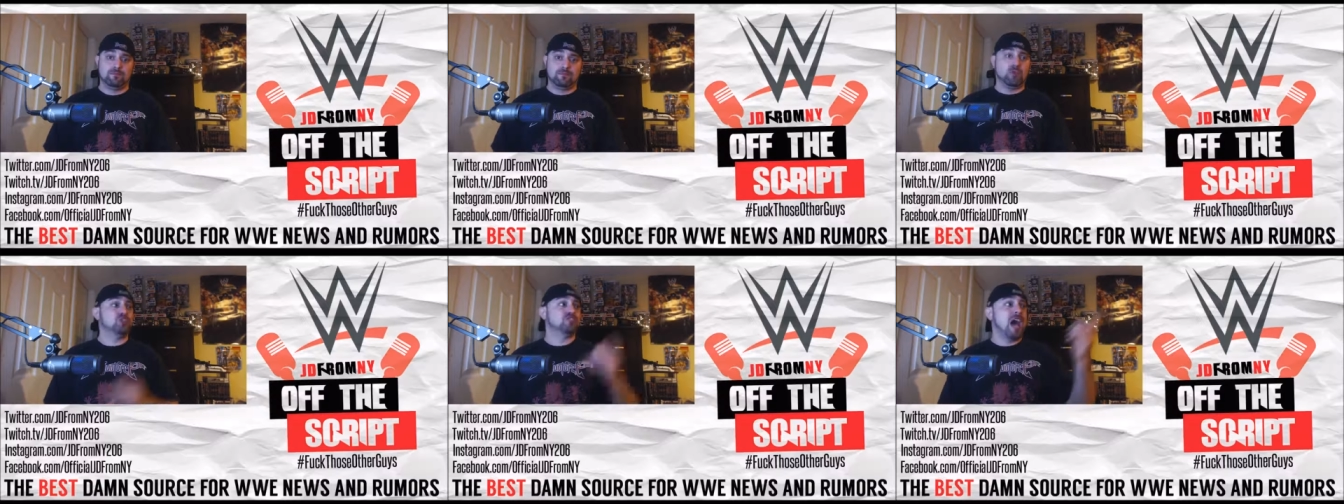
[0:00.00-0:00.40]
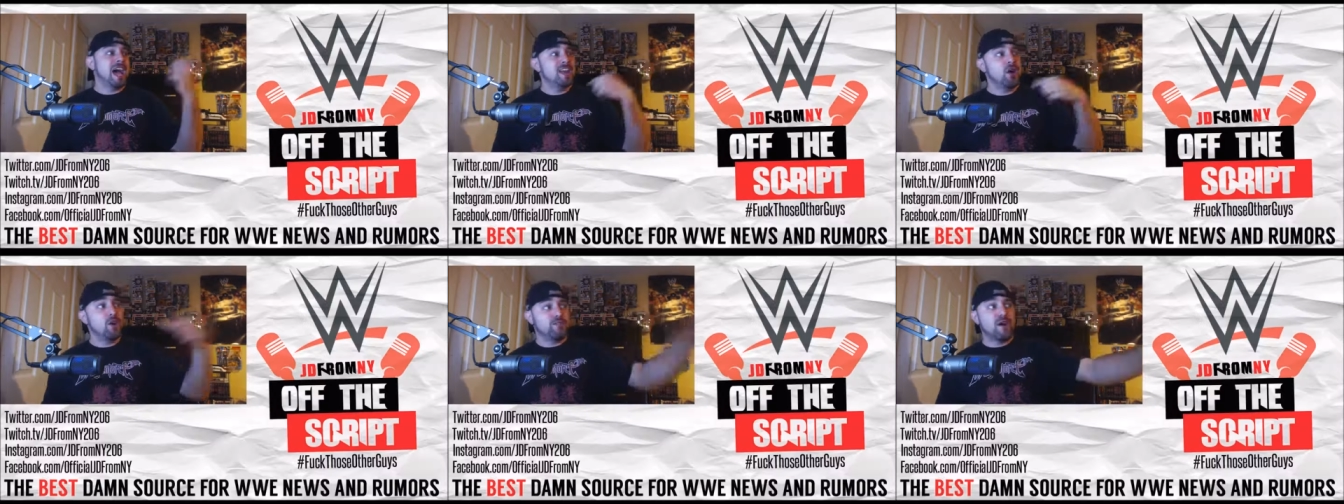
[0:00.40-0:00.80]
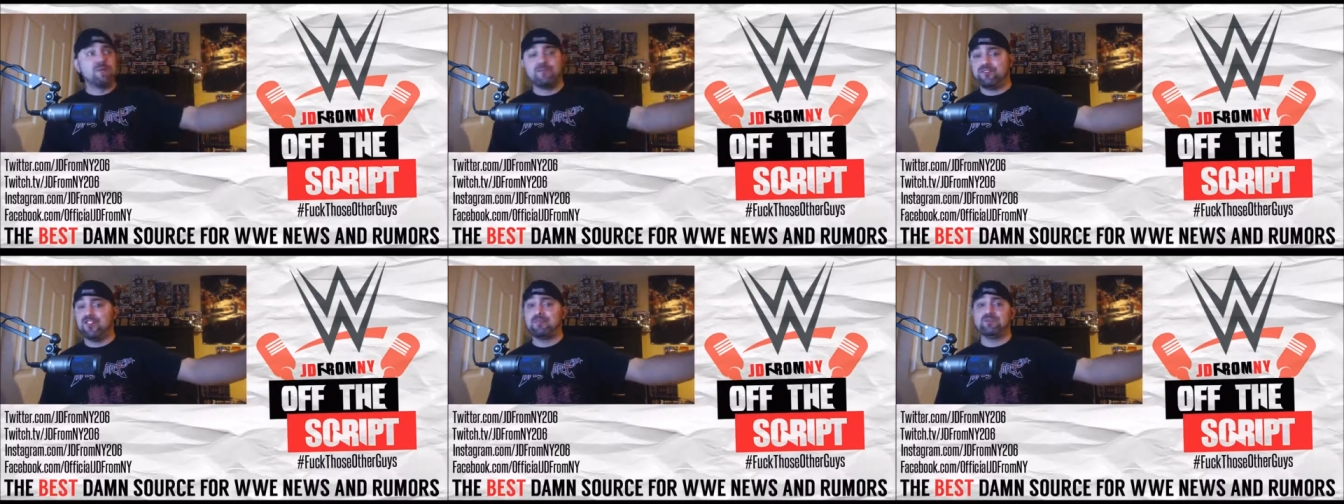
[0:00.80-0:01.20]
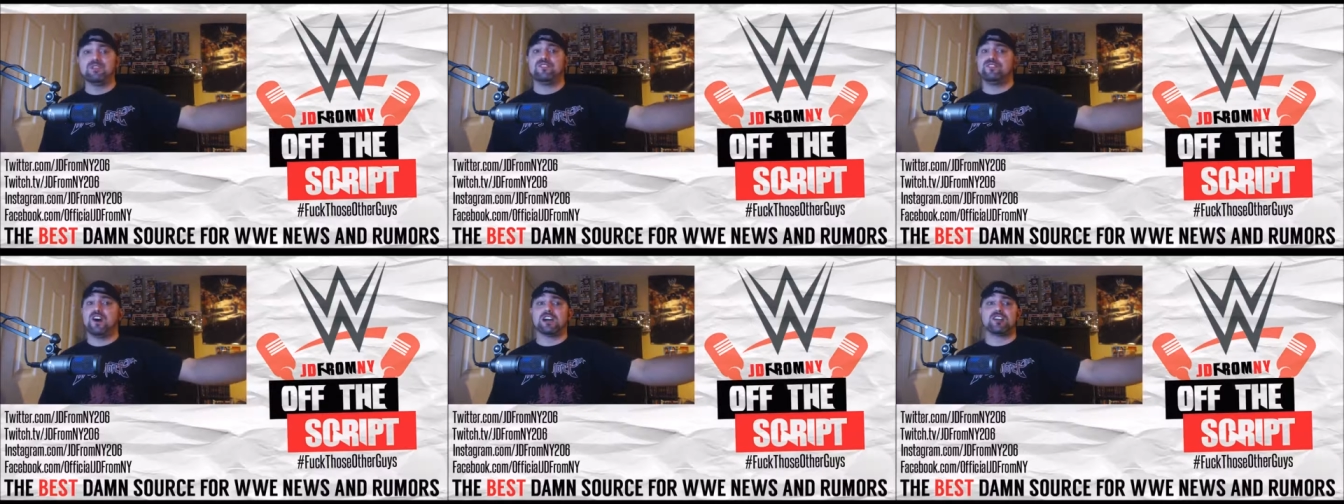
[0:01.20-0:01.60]
Because I know if I'm flipping
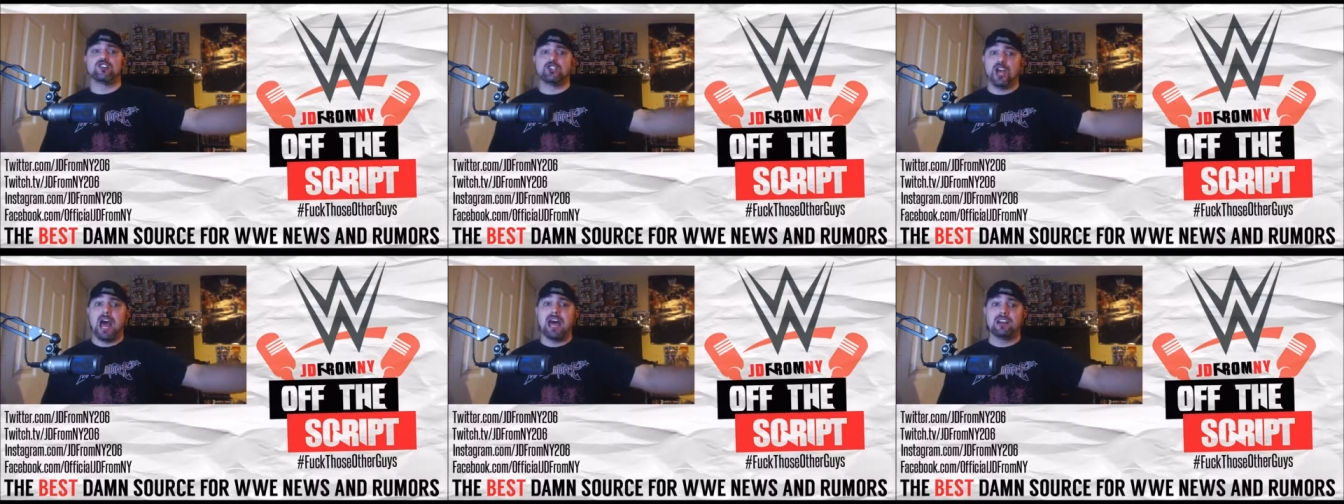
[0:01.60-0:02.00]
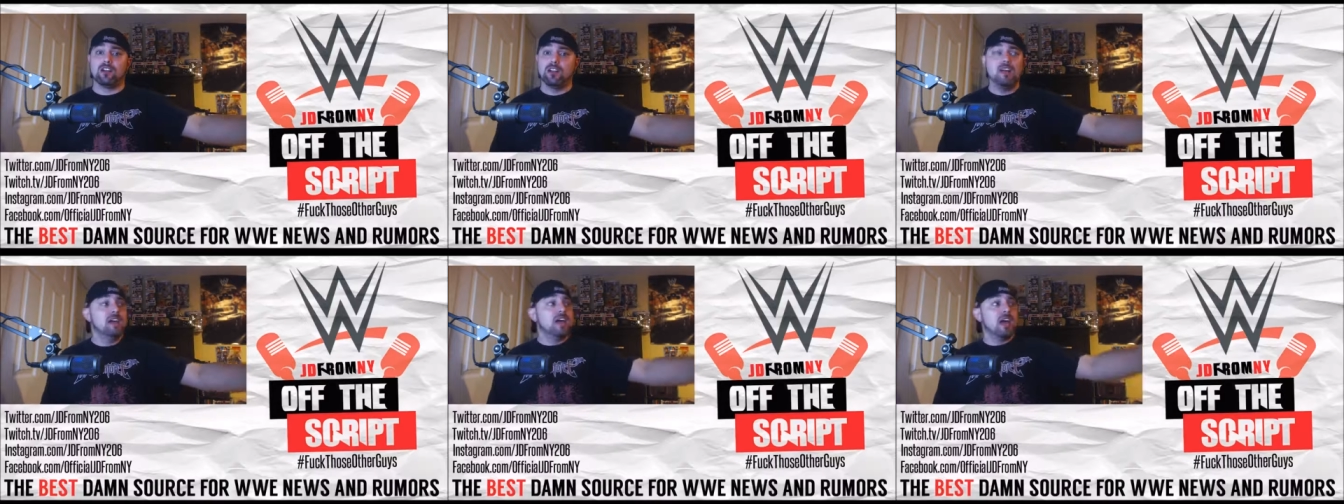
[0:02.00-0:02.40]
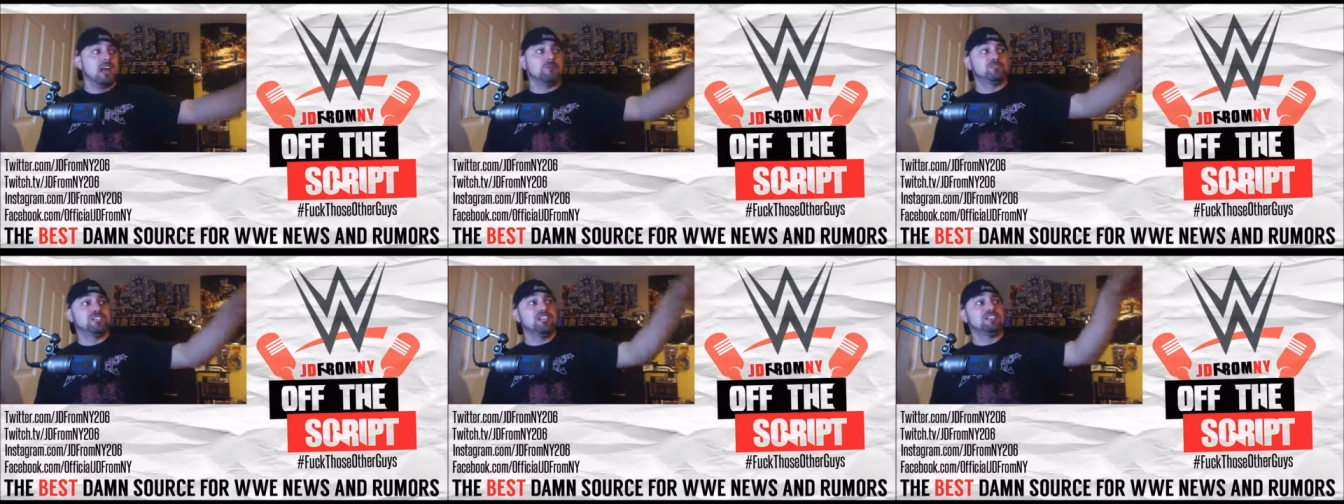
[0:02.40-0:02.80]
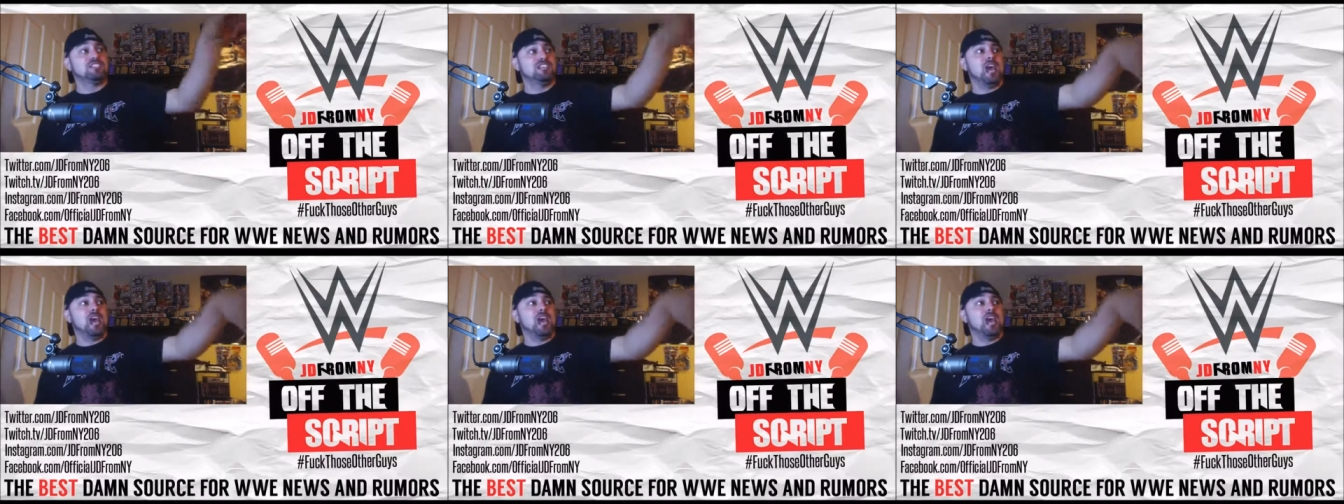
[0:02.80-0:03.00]
the fucking channel and I'm seeing